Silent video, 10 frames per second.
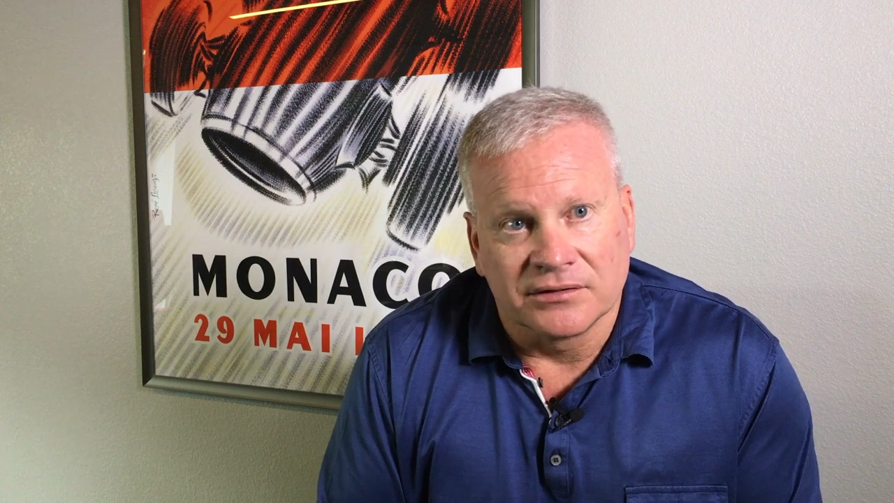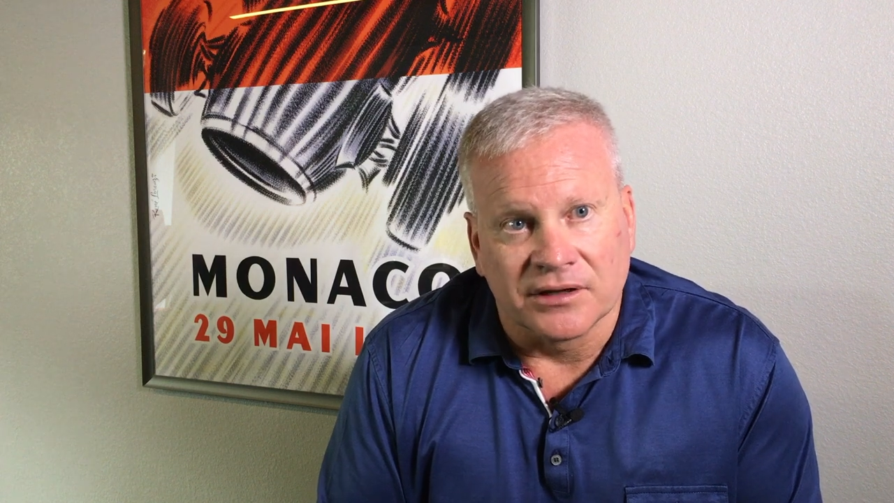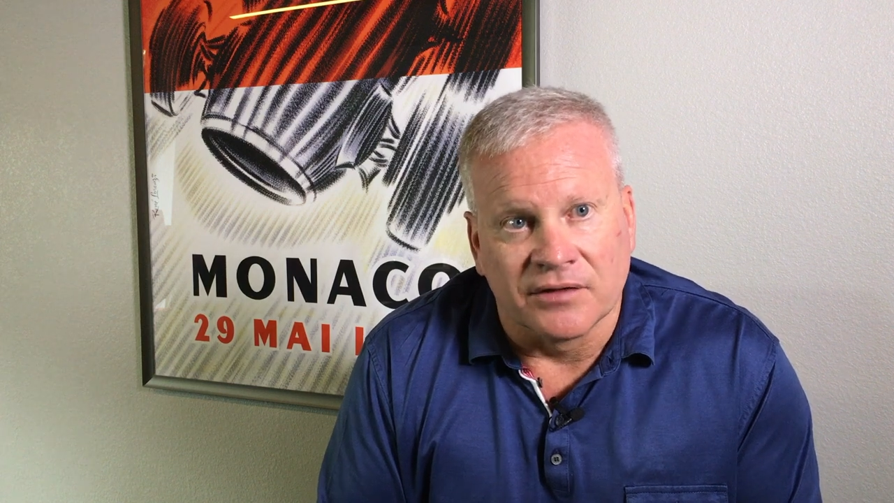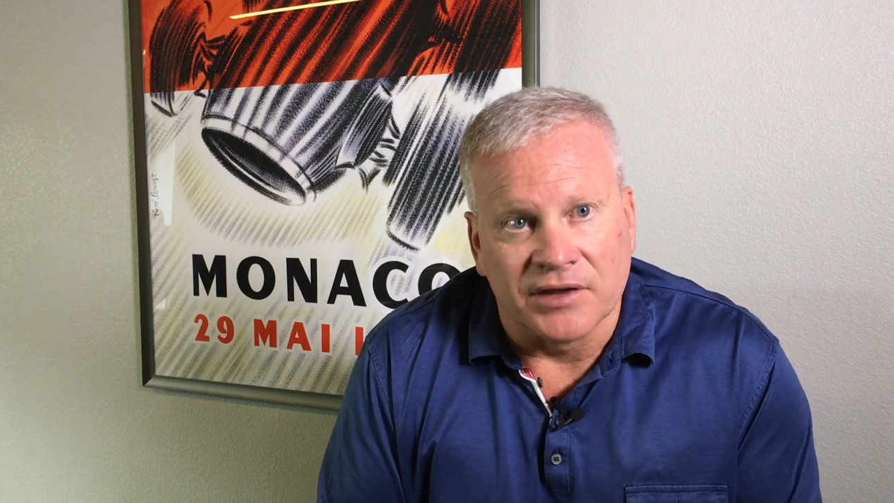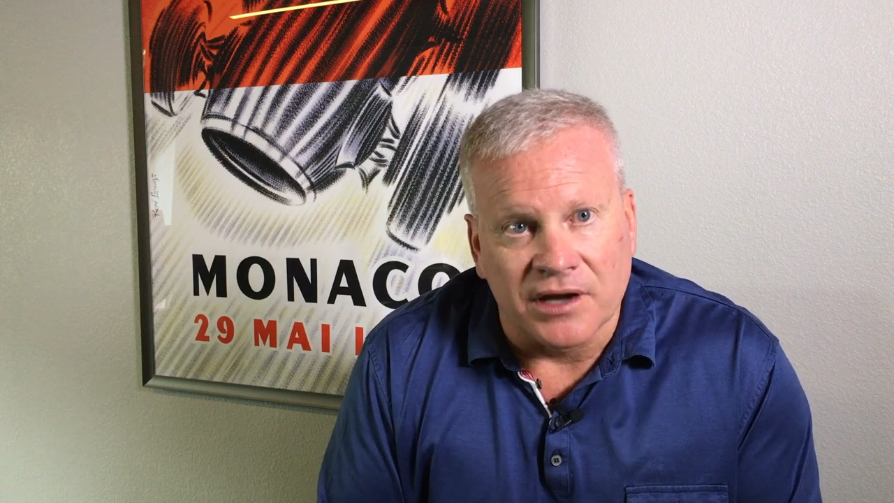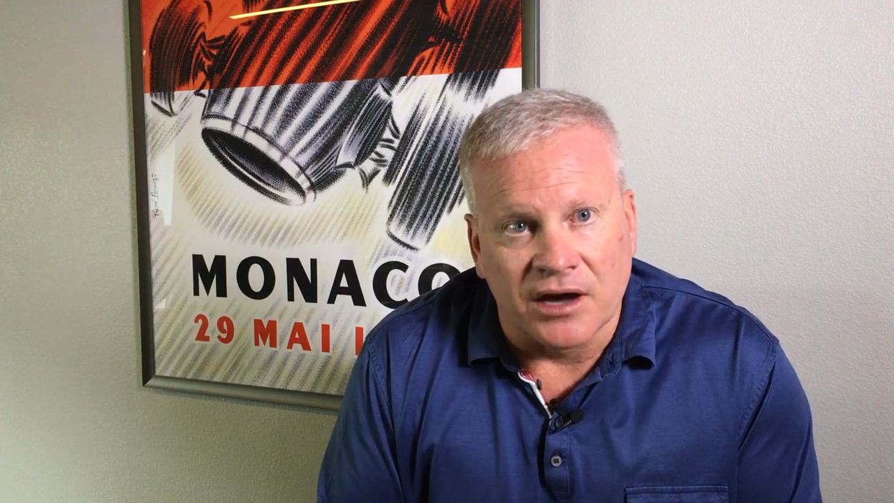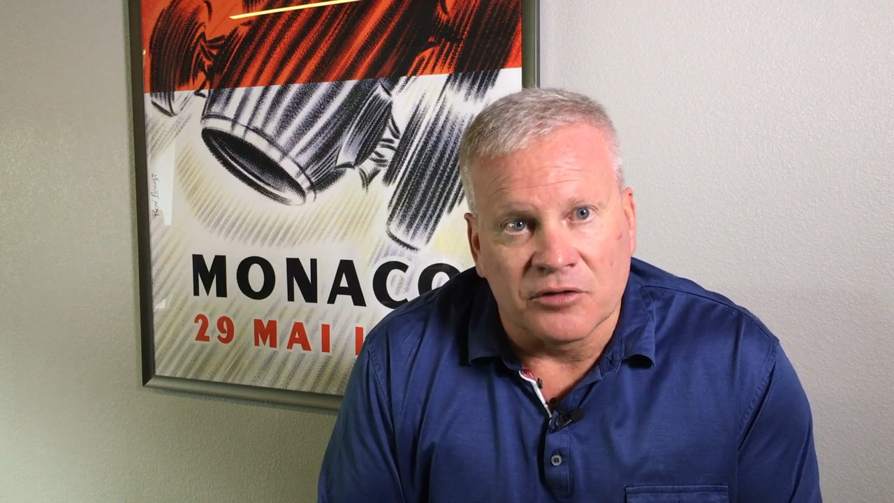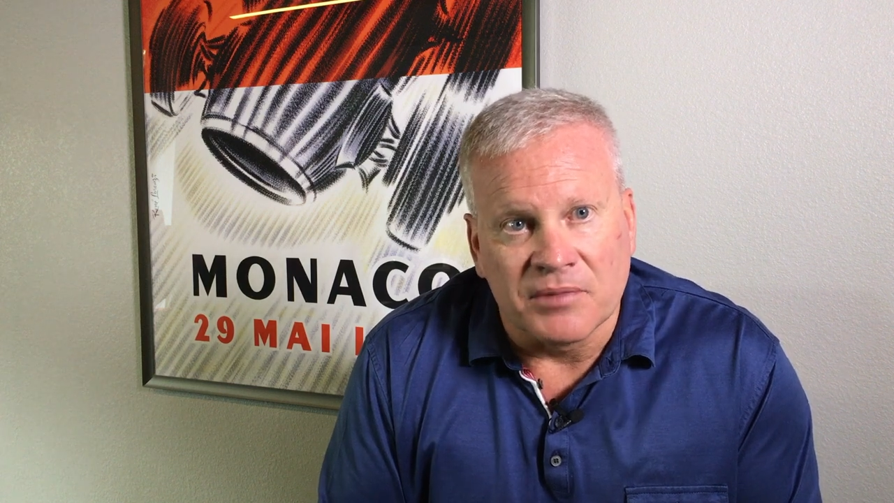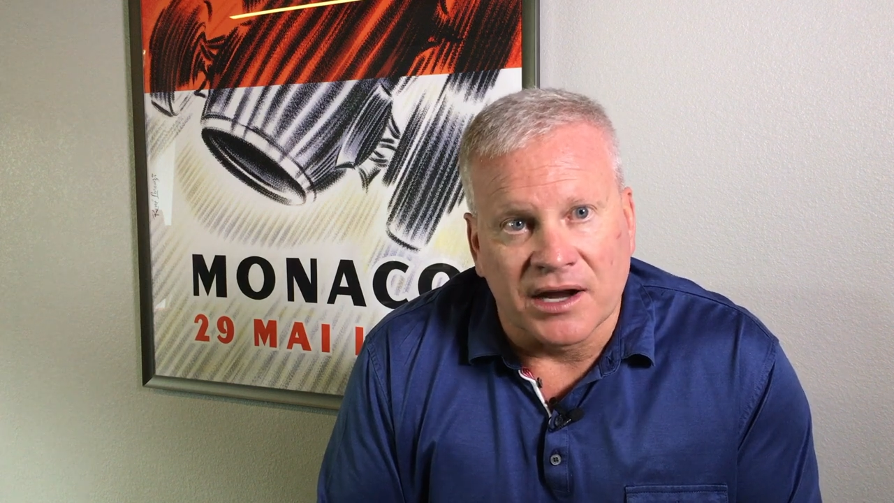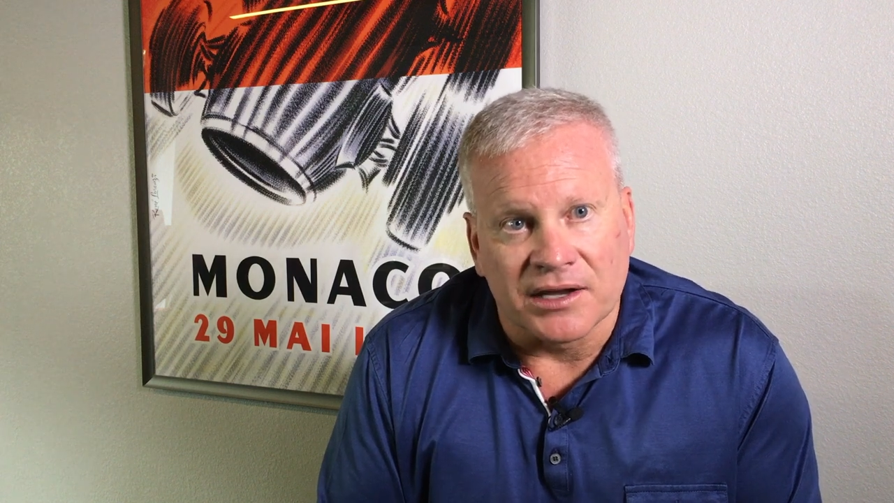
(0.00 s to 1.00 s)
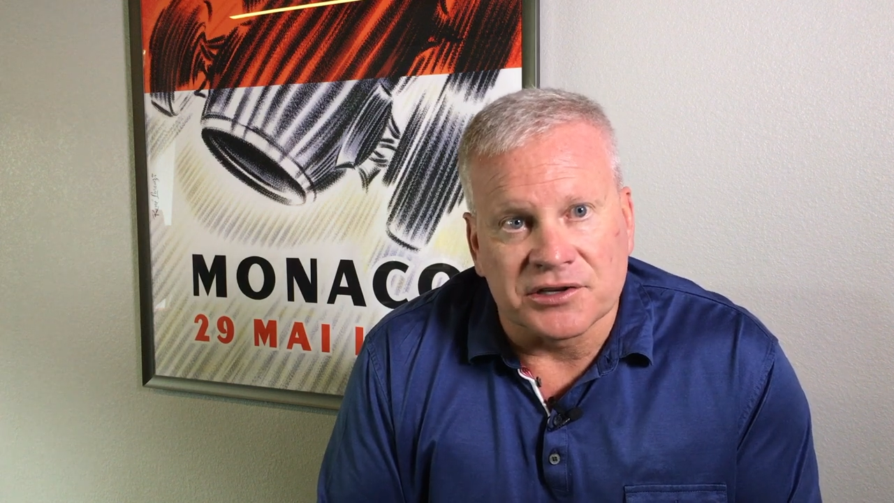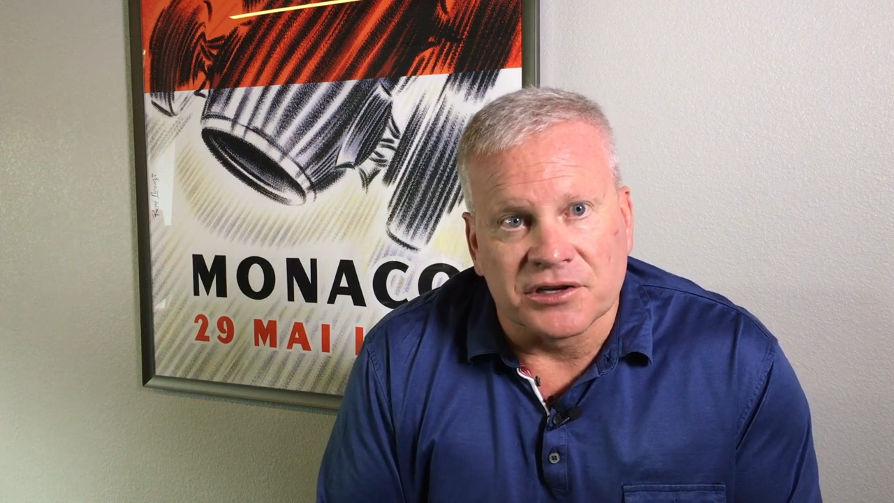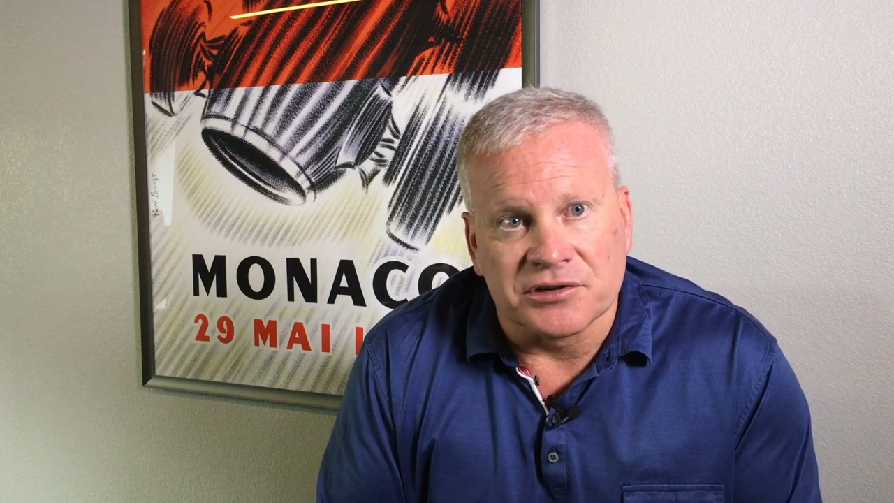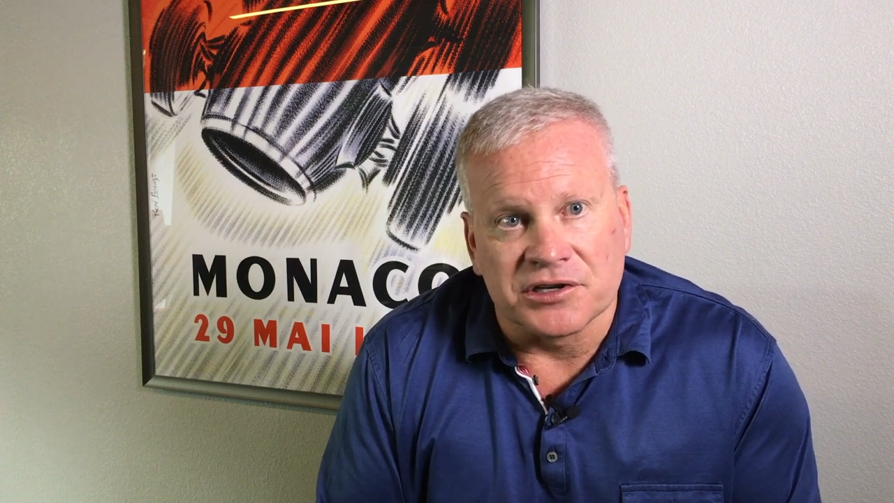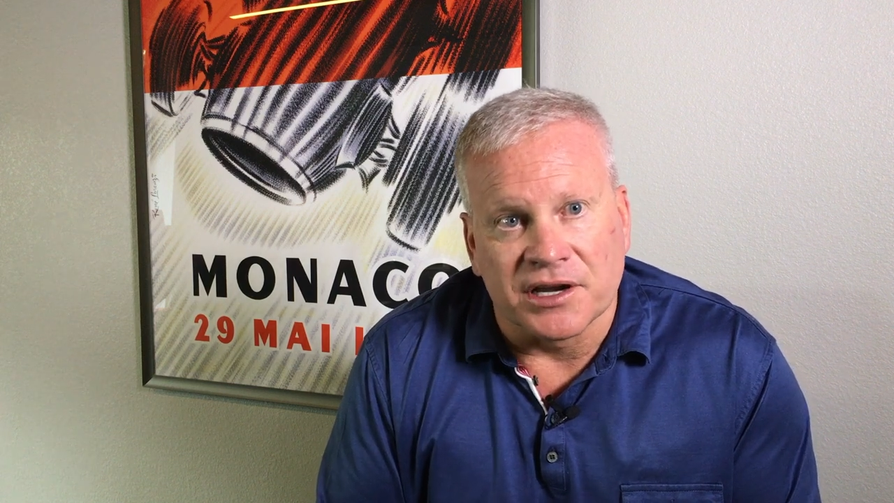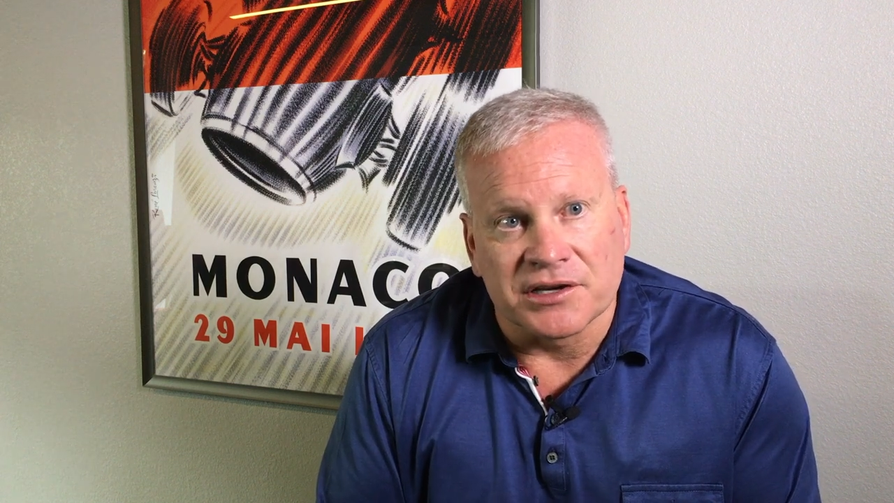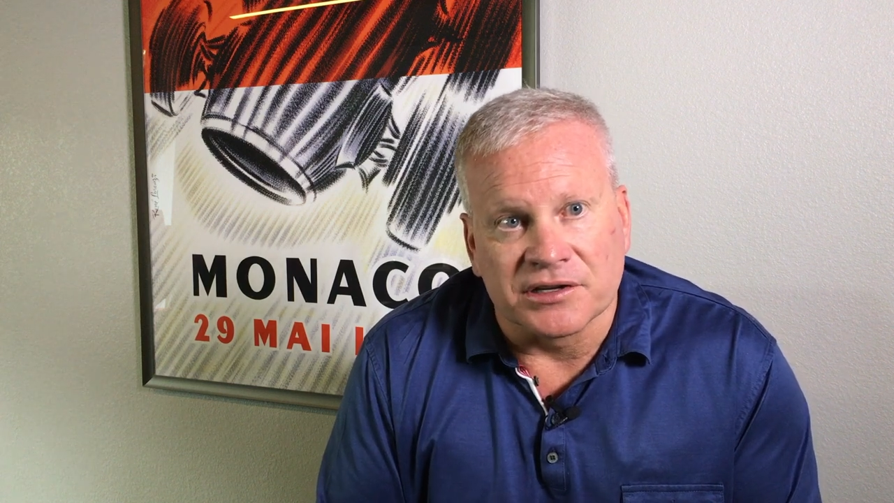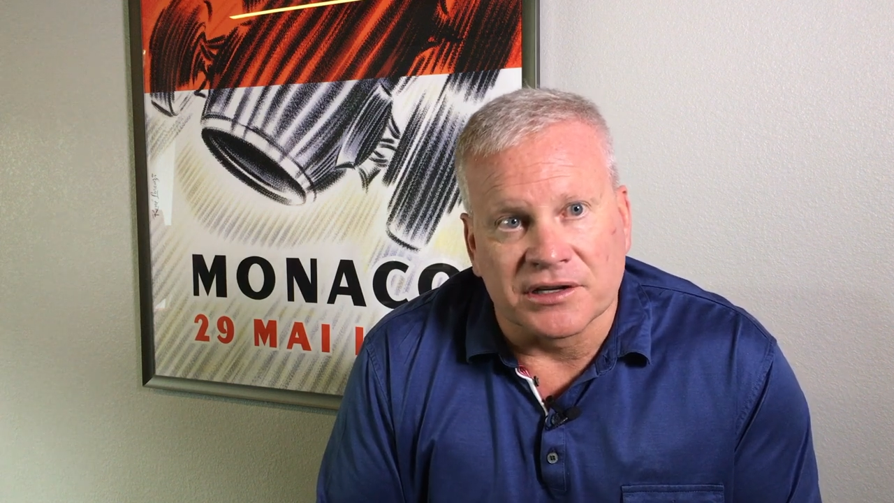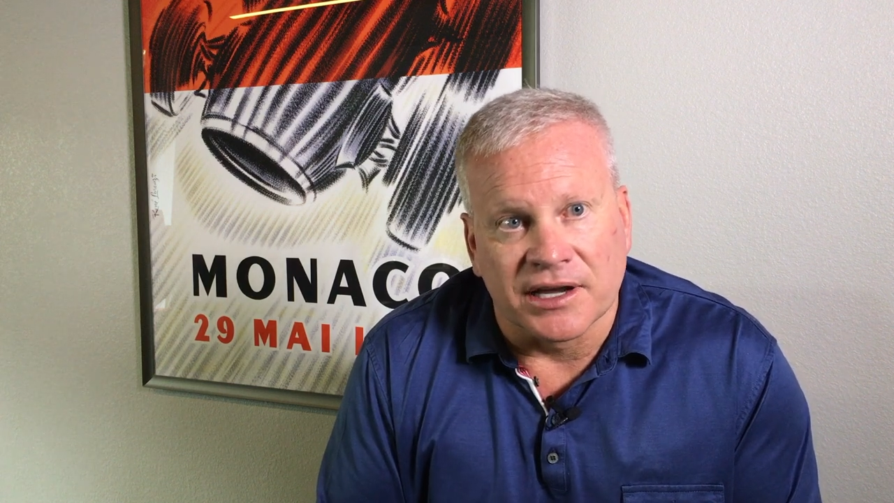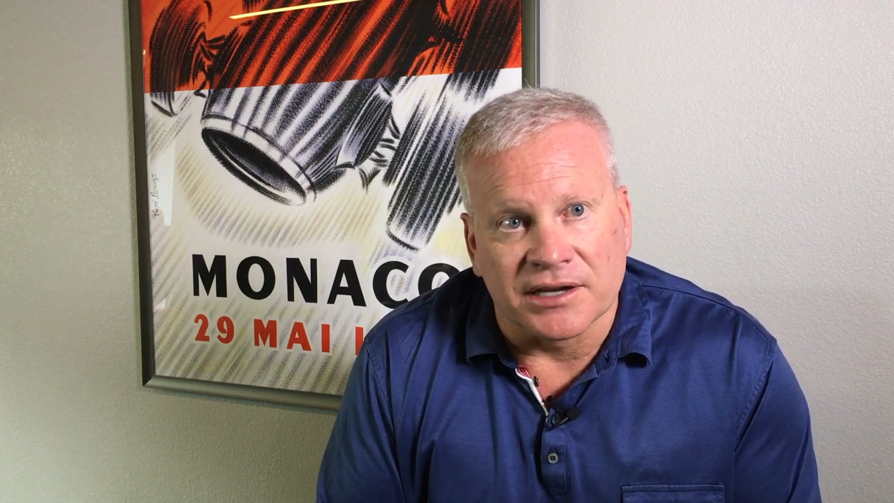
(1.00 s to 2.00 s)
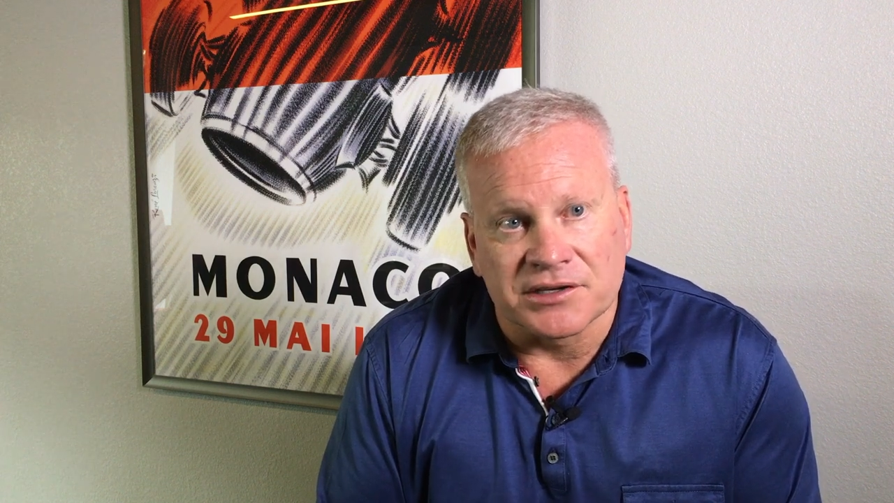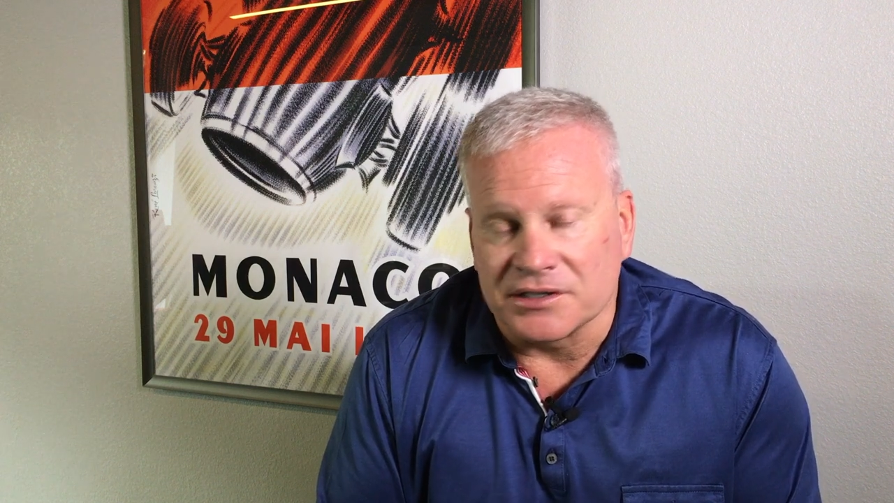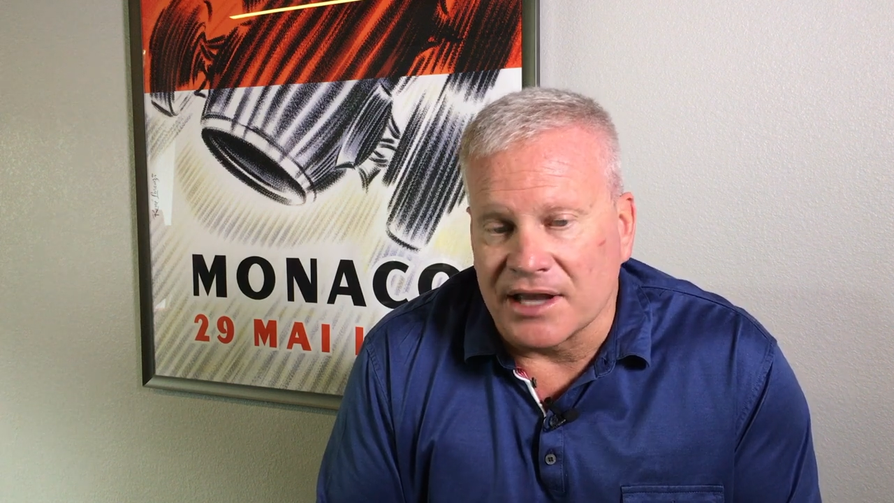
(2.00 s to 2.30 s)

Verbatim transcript: of the Auto Body Association of Texas.